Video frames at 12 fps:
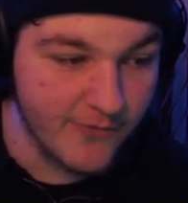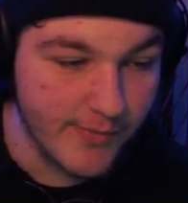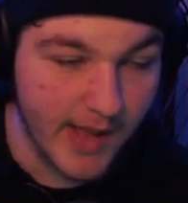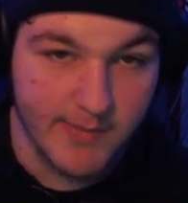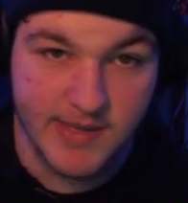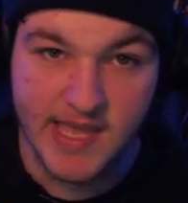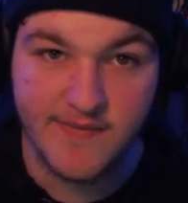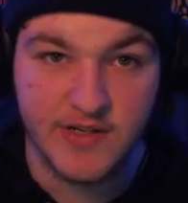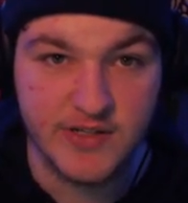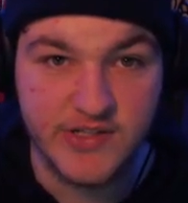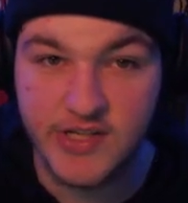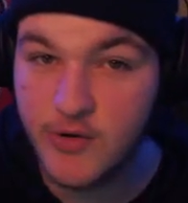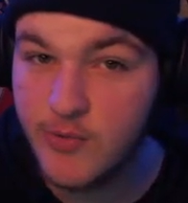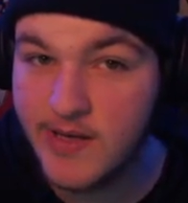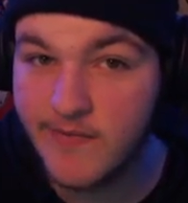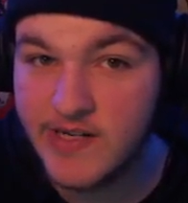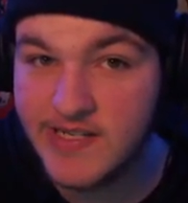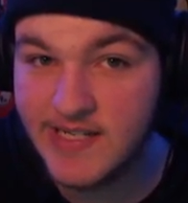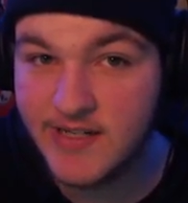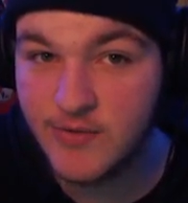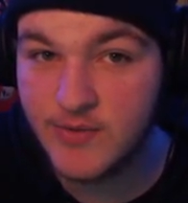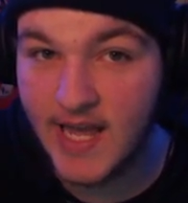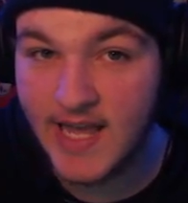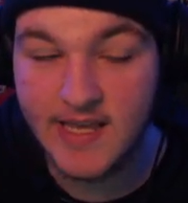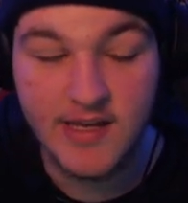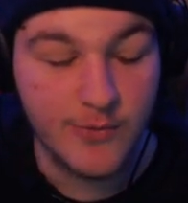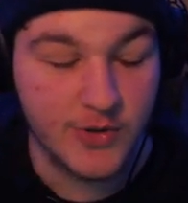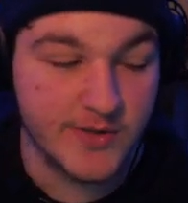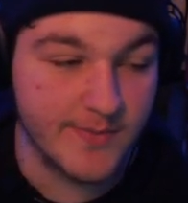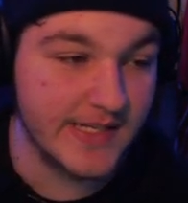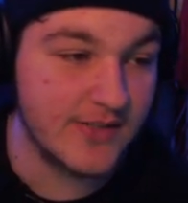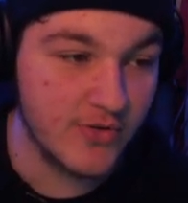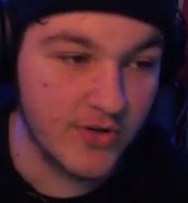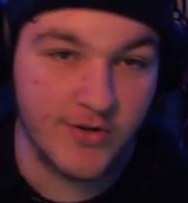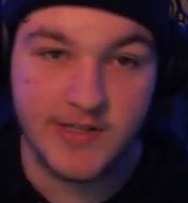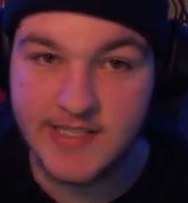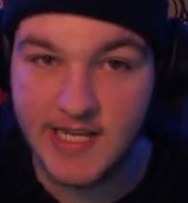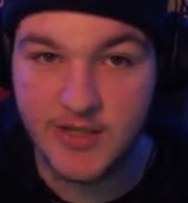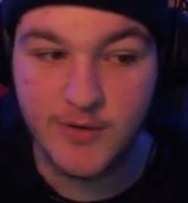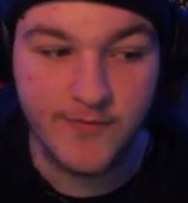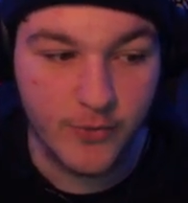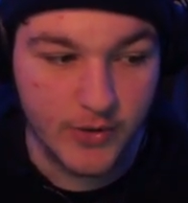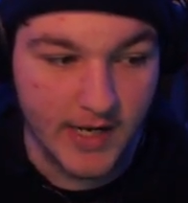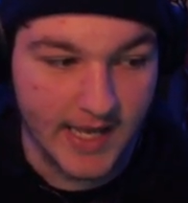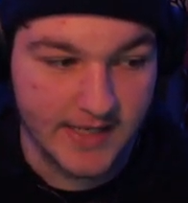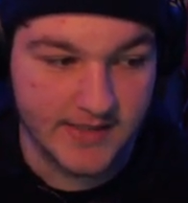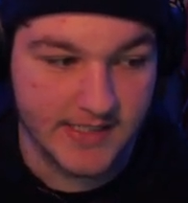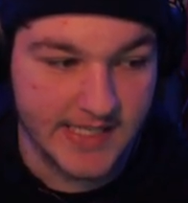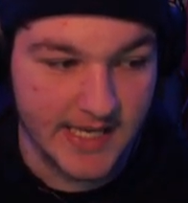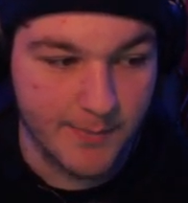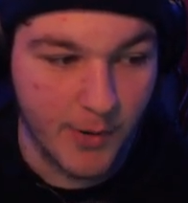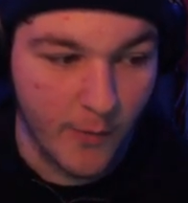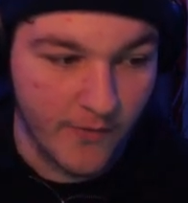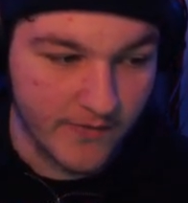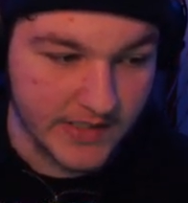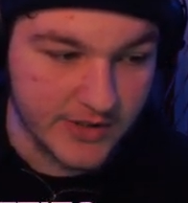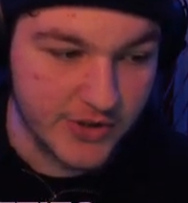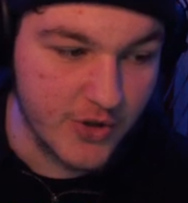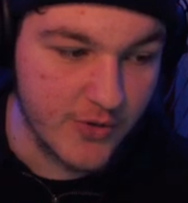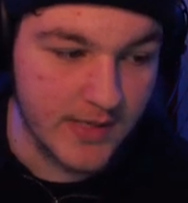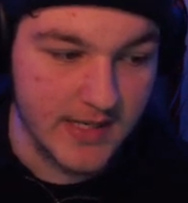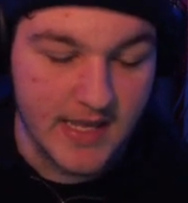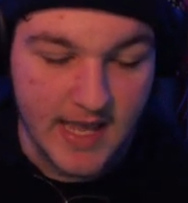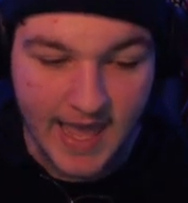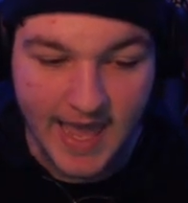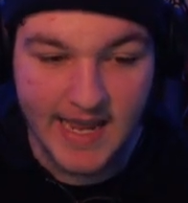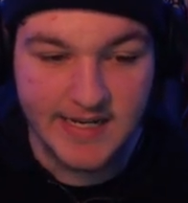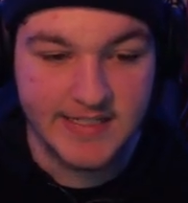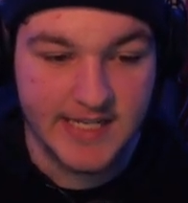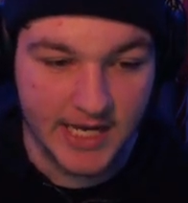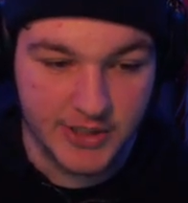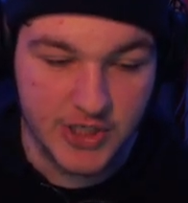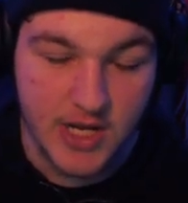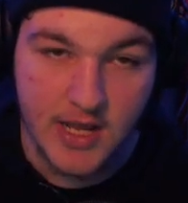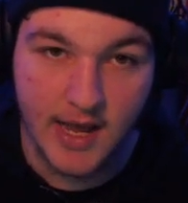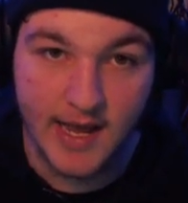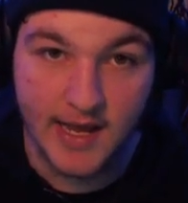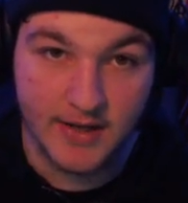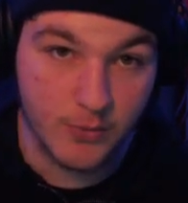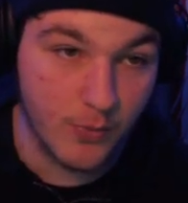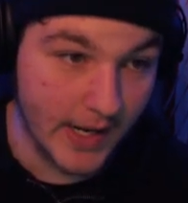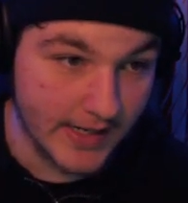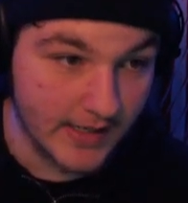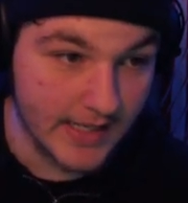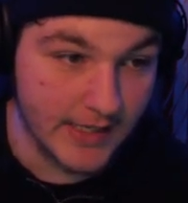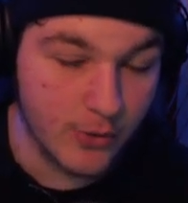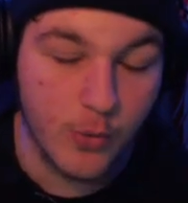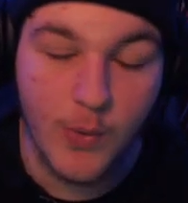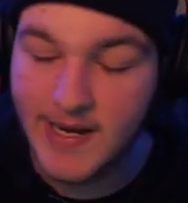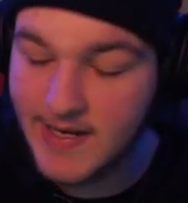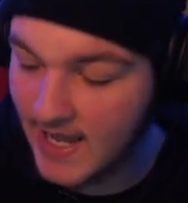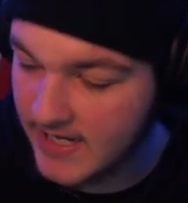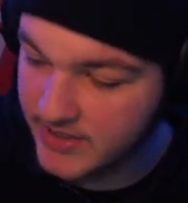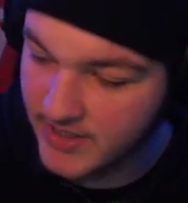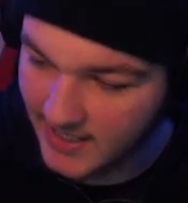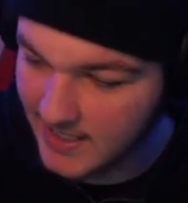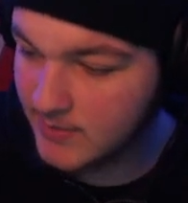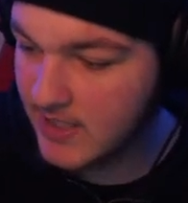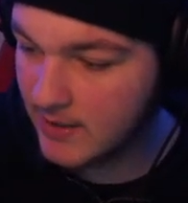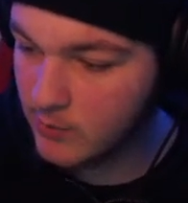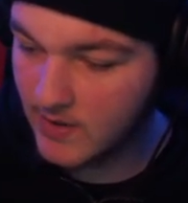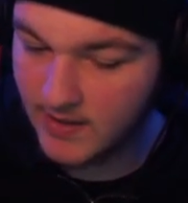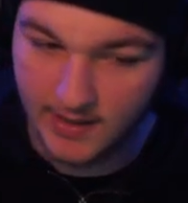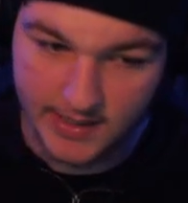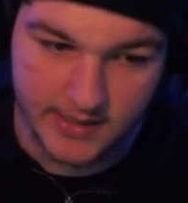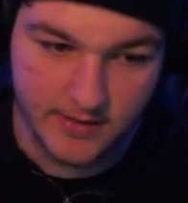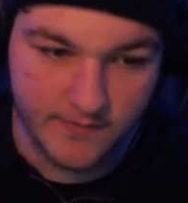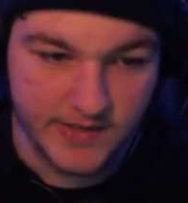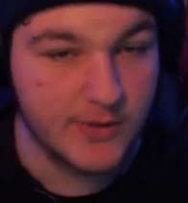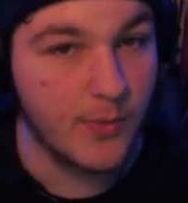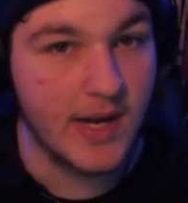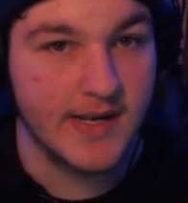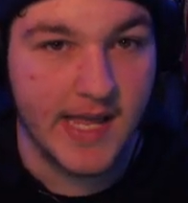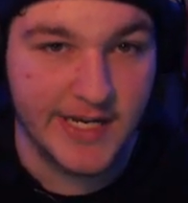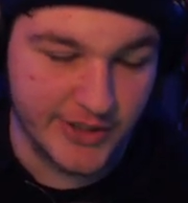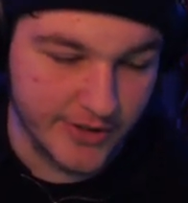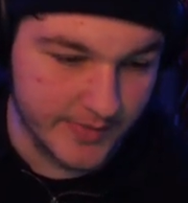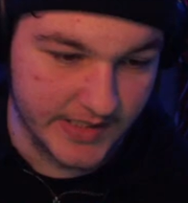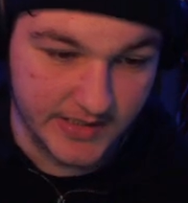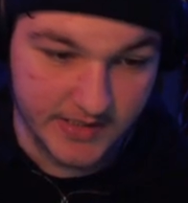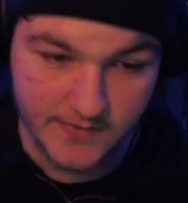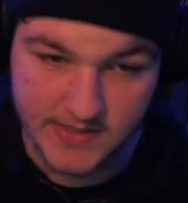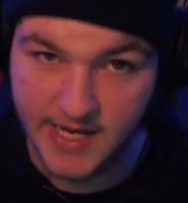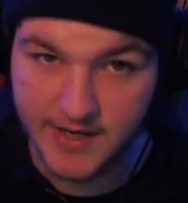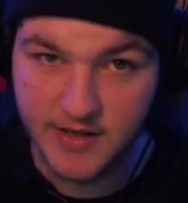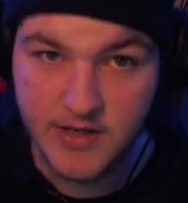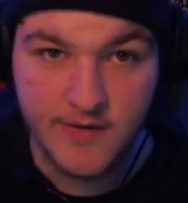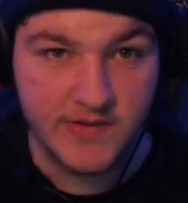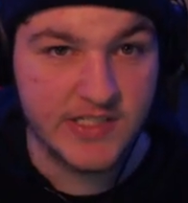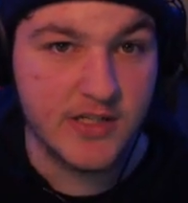aim for maybe even 2 every single day which means it will only take you 4 days to get both of these German and Dutch uh, one league or one nation. I keep saying one league. These one nation objectives done.